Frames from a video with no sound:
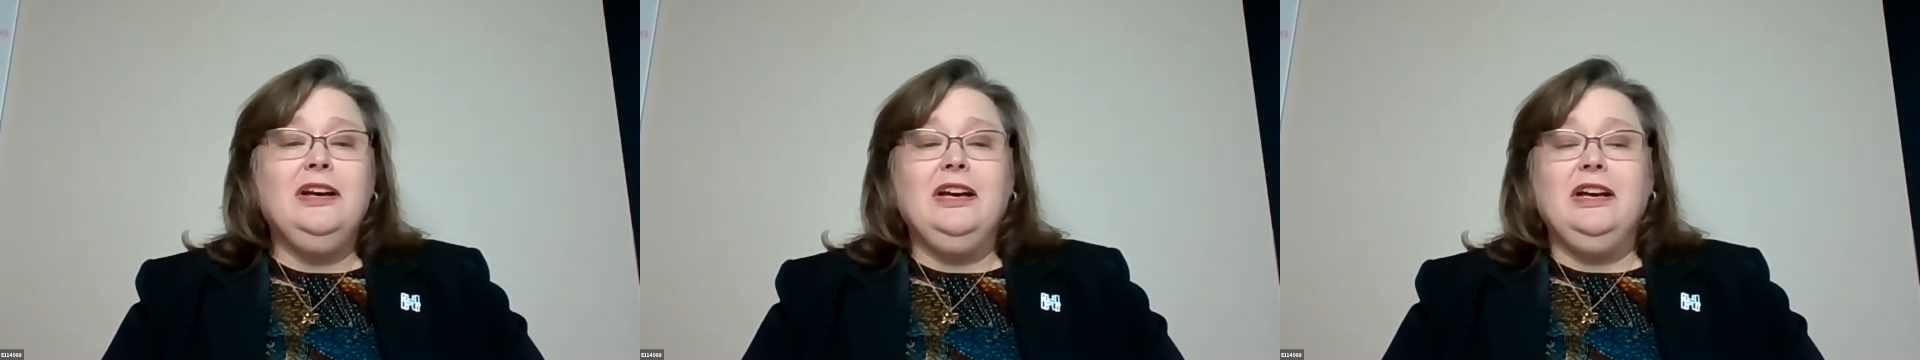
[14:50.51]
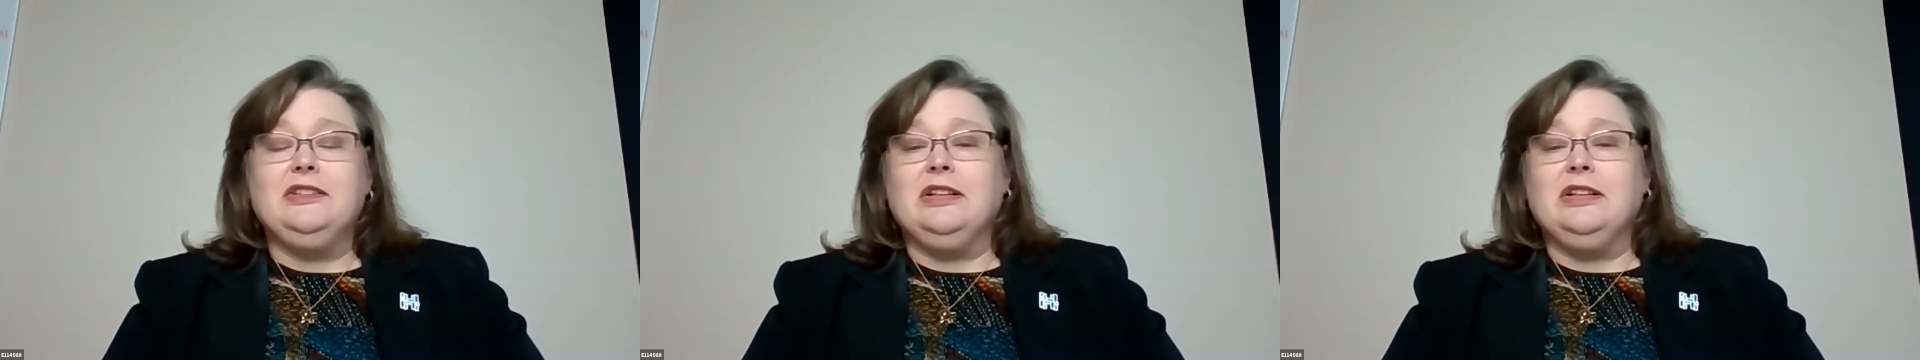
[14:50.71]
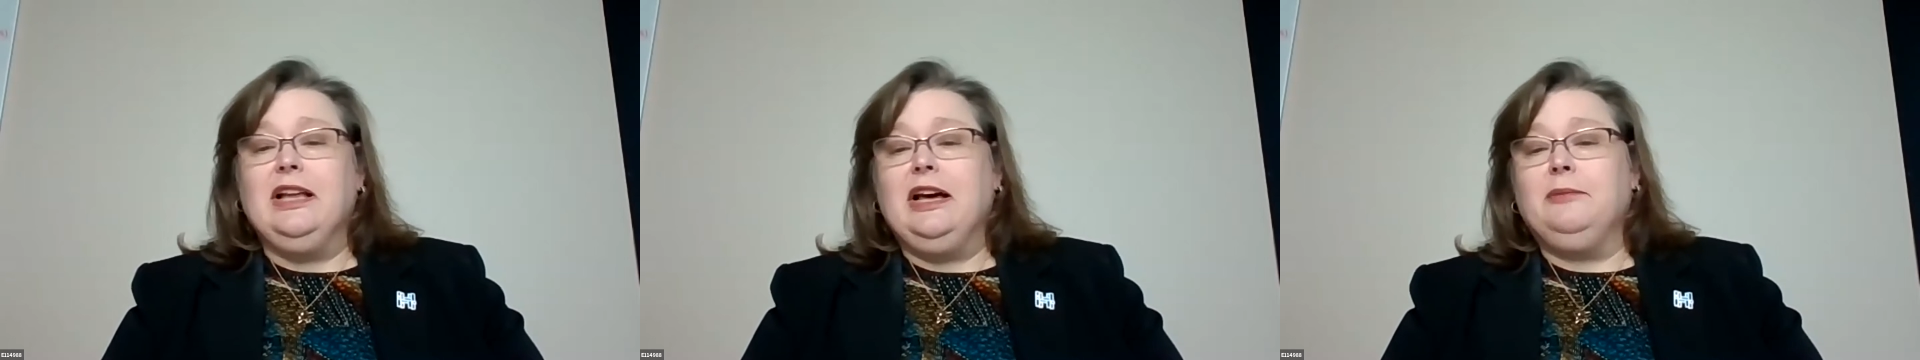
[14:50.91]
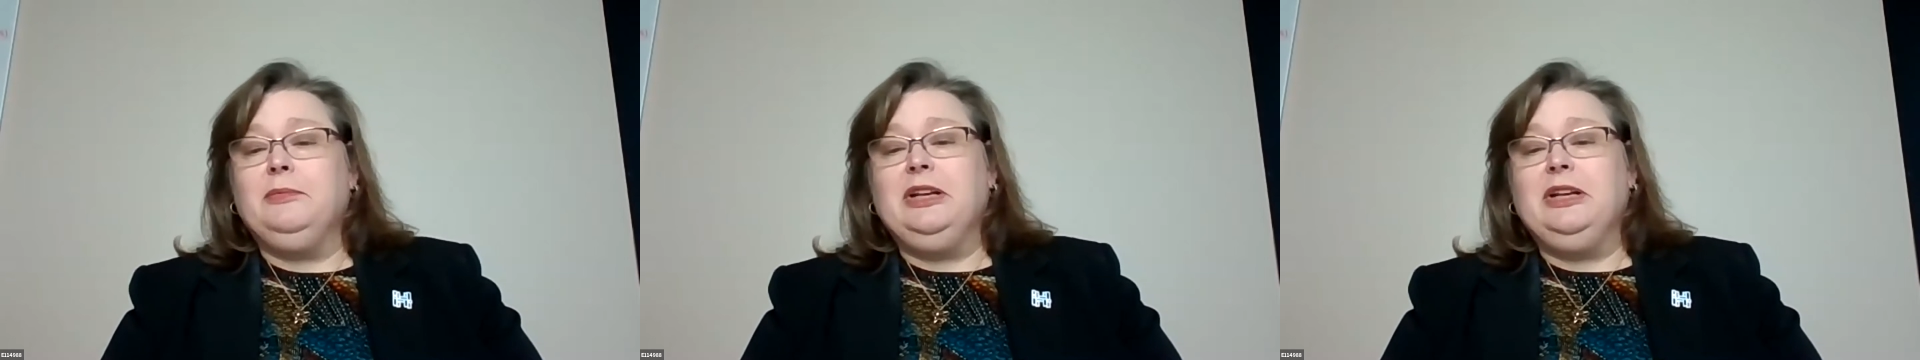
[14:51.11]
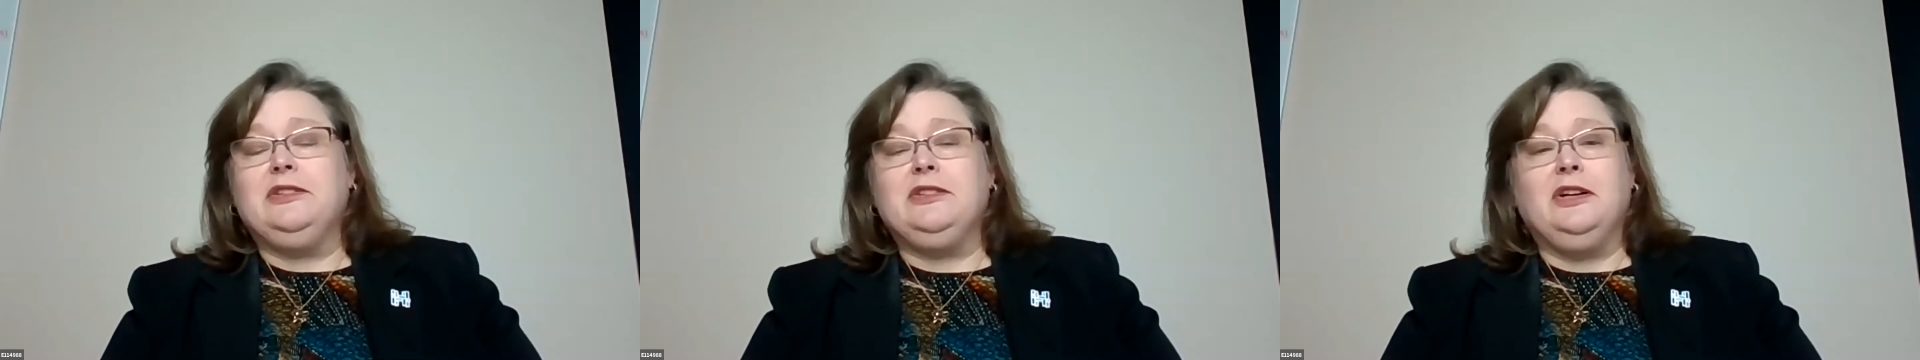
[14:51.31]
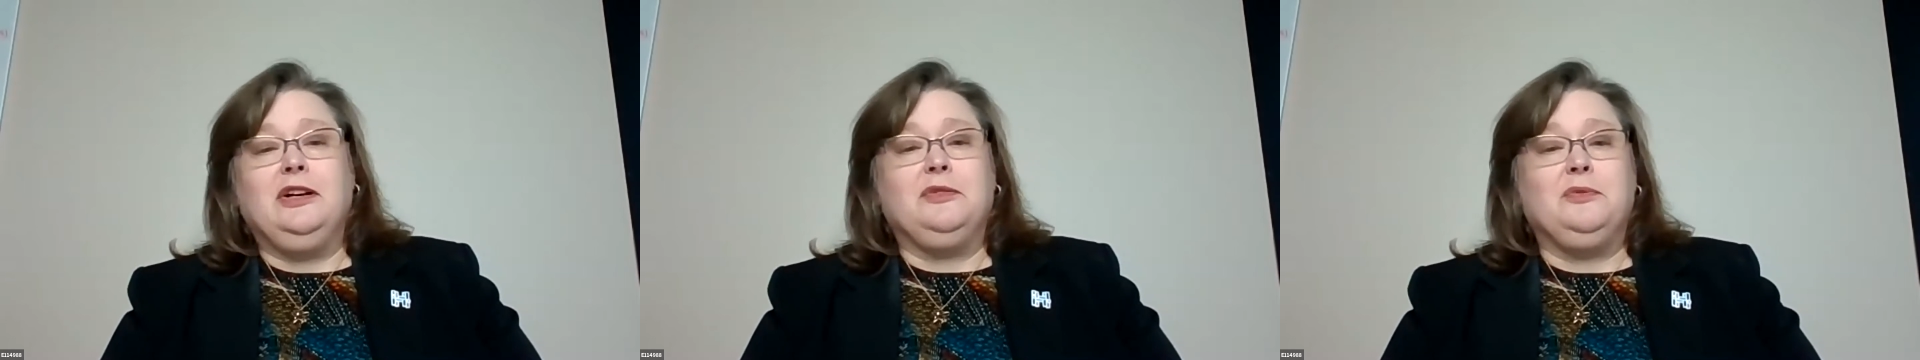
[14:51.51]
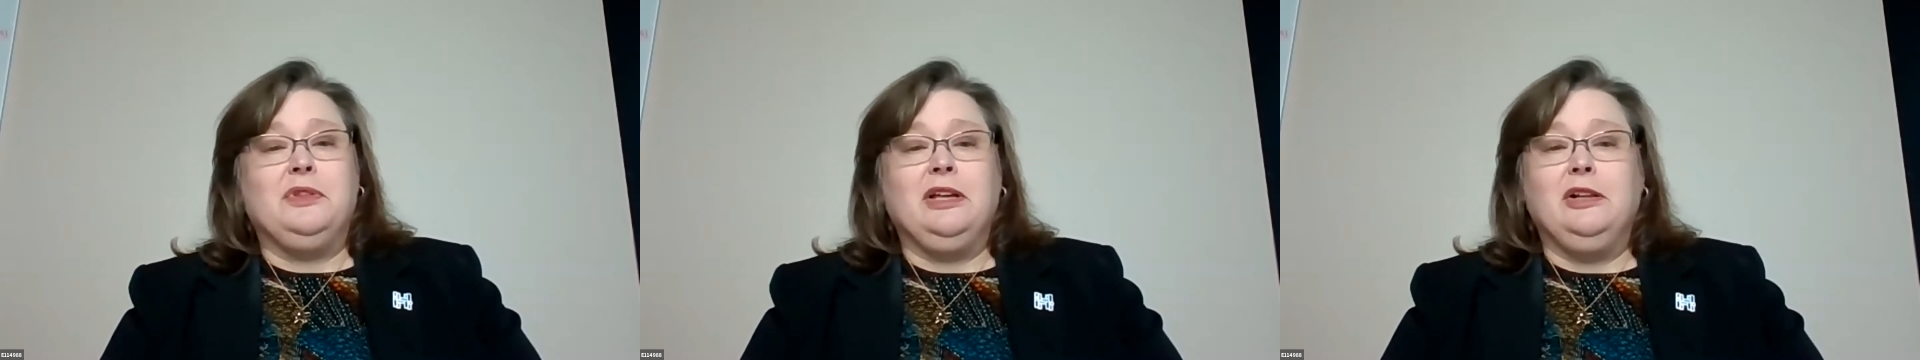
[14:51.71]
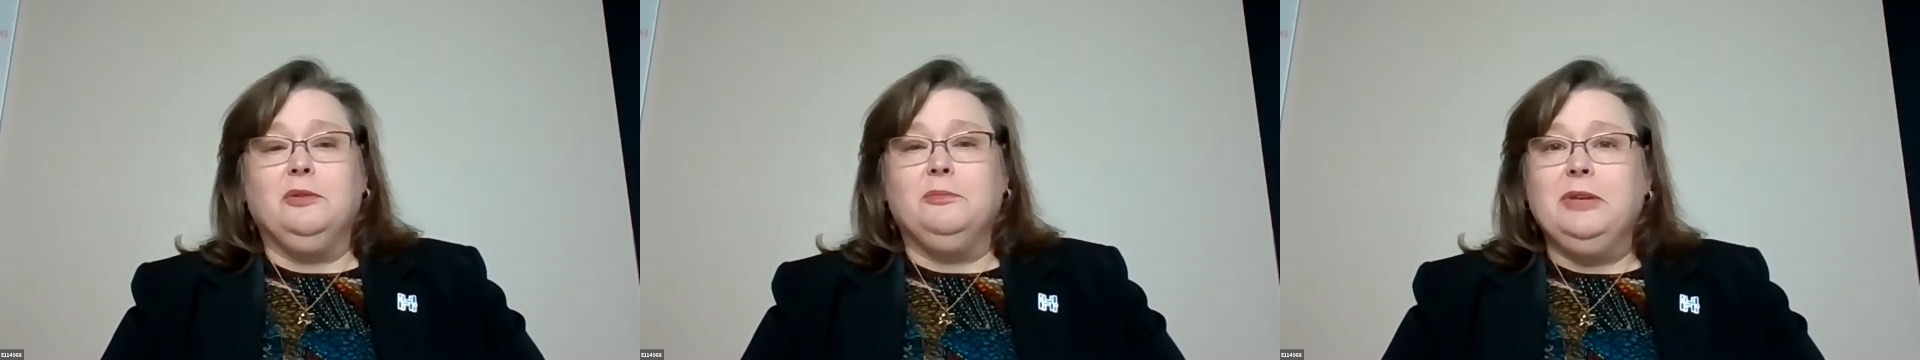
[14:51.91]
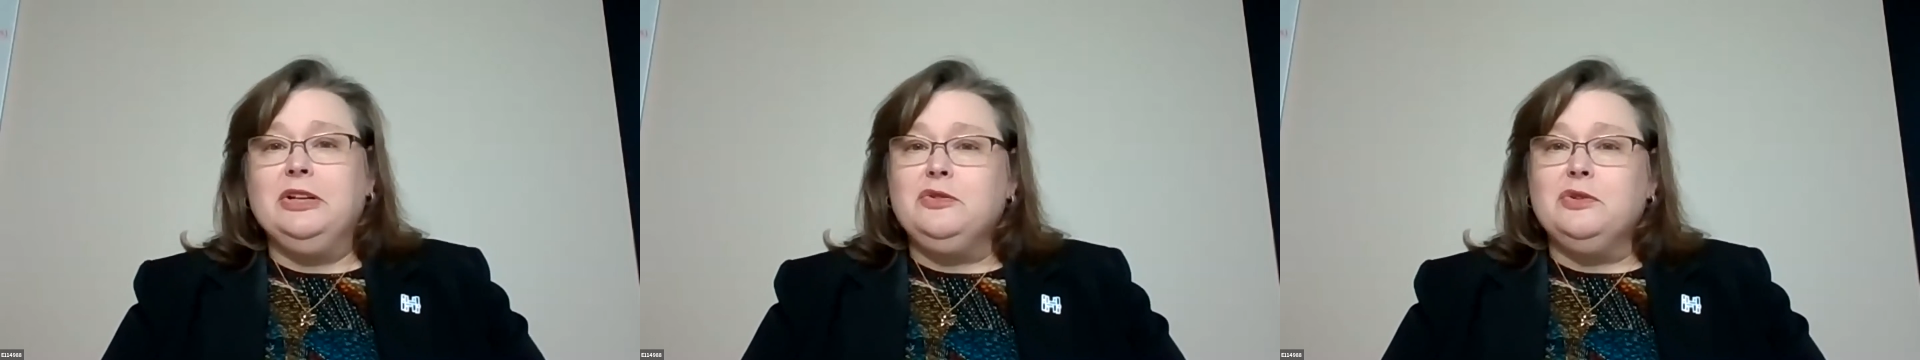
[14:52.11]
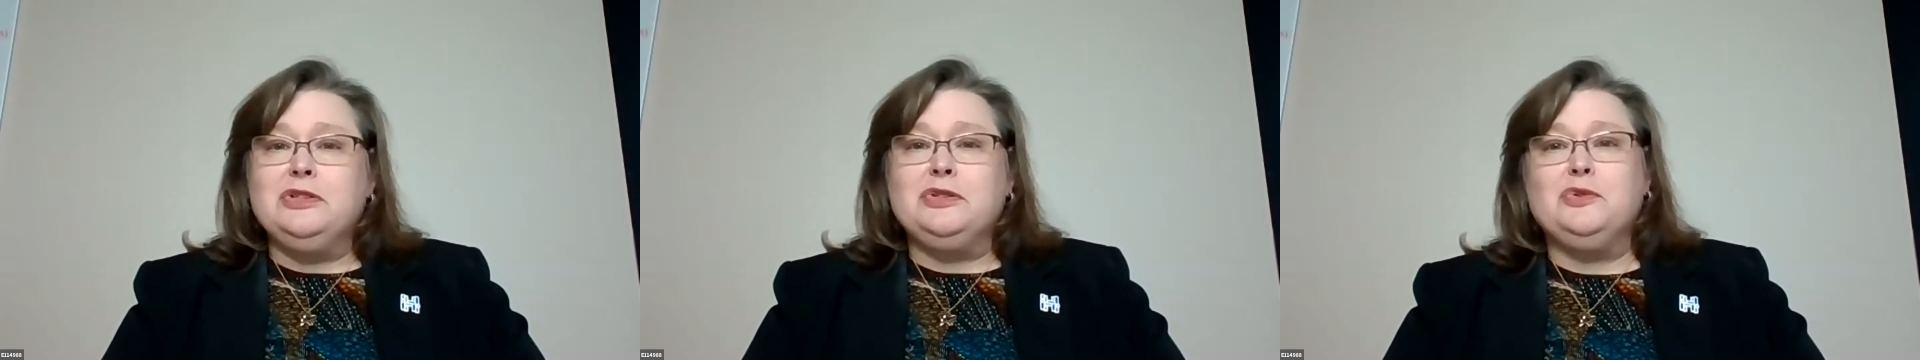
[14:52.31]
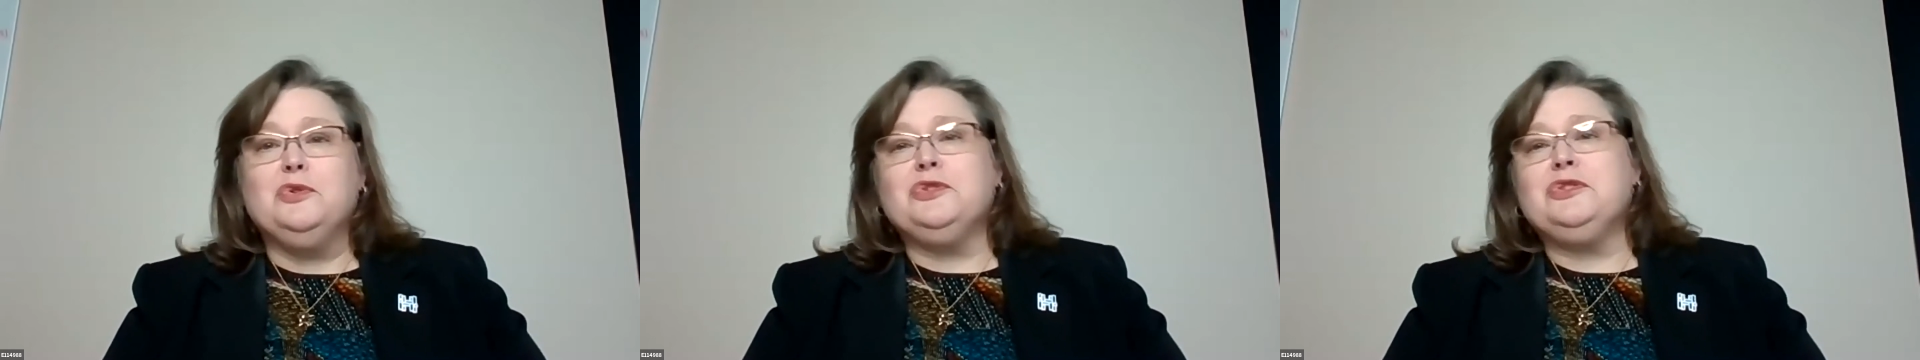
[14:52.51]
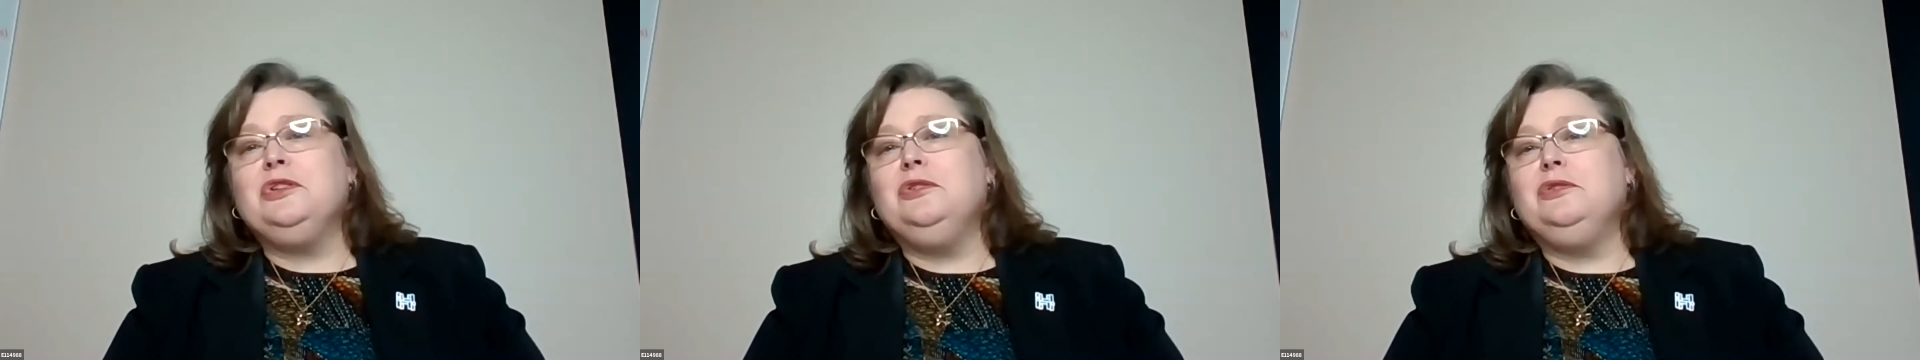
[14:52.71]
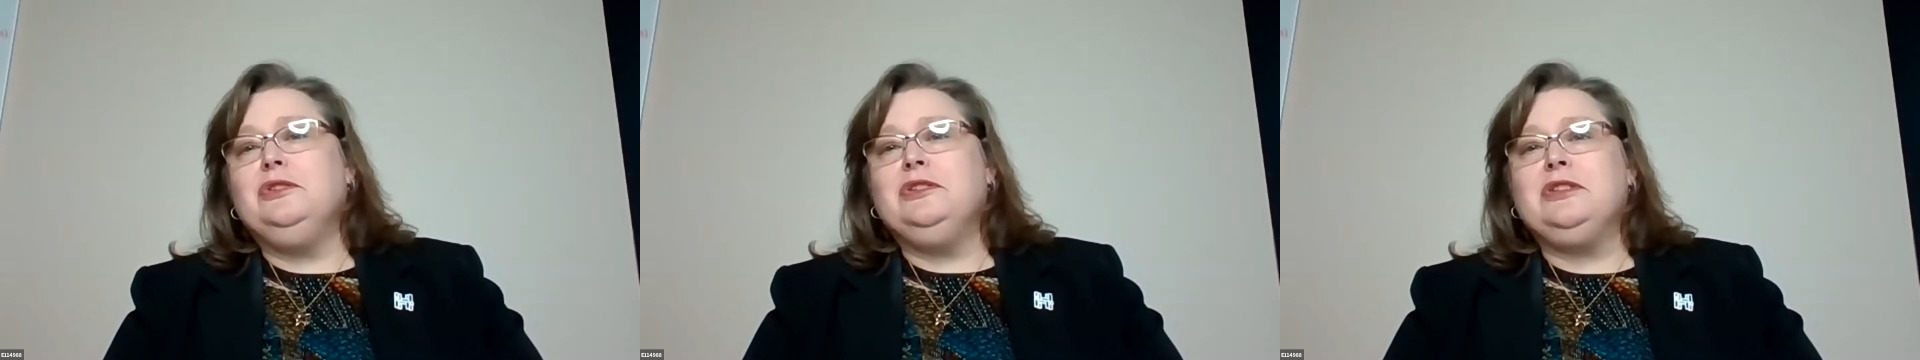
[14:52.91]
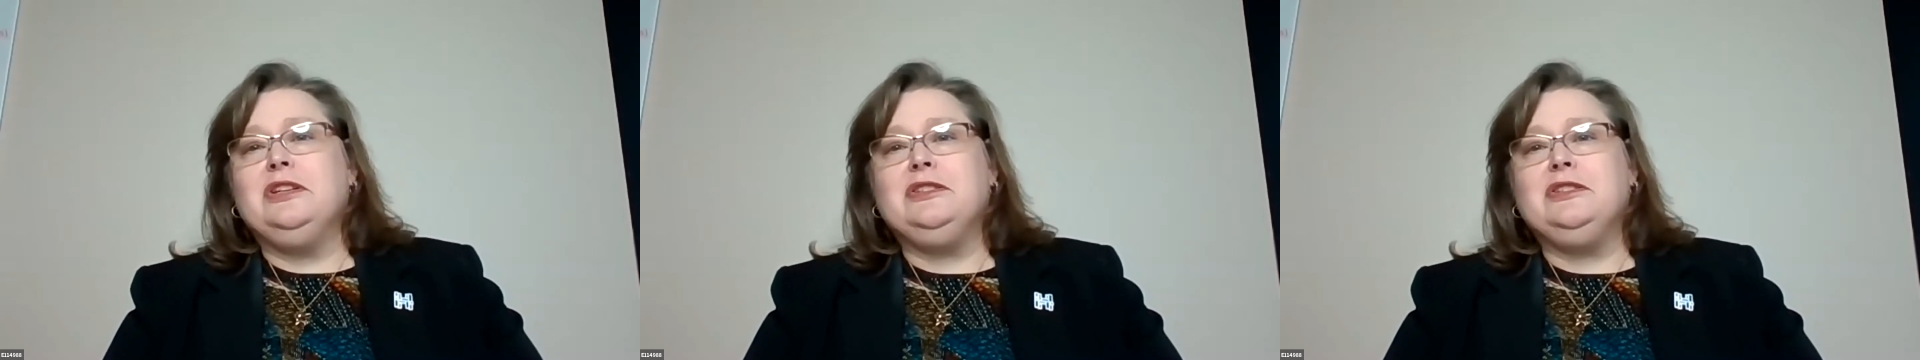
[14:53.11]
It's allowed me to talk with elementary school students.